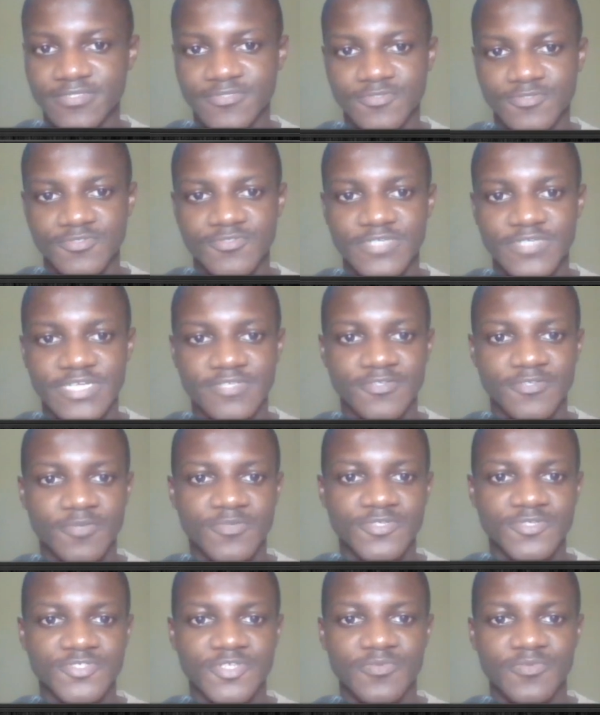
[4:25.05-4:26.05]
to do the
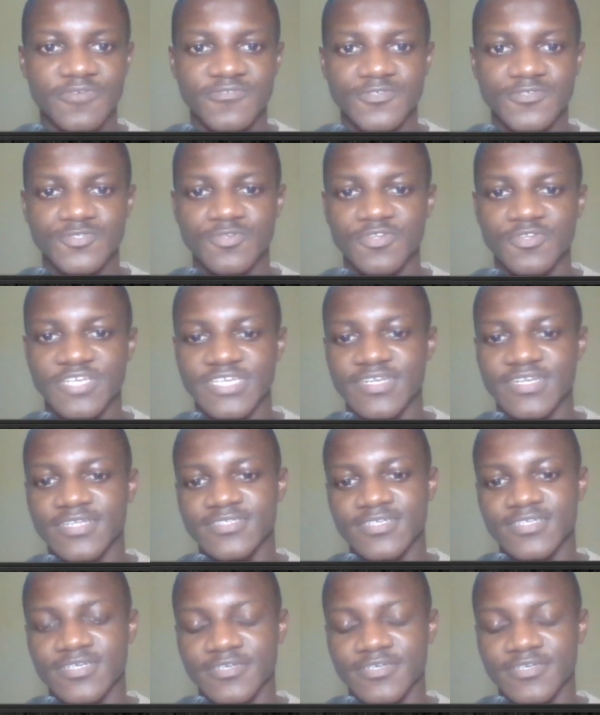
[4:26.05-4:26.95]
double job of also looking at